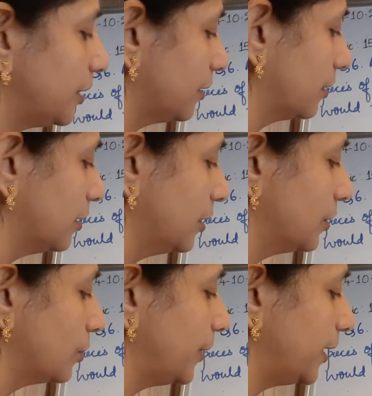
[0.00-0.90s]
here.
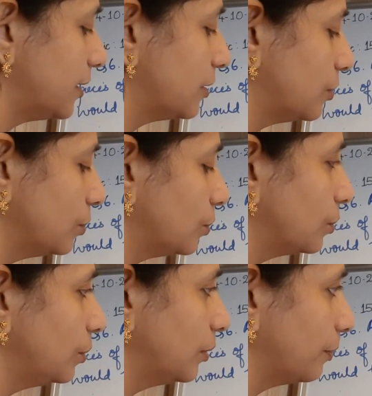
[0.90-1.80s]
So it is
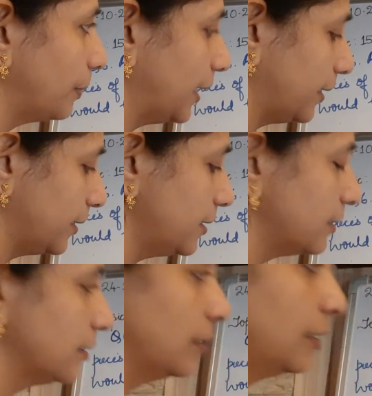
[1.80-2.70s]
2 plus,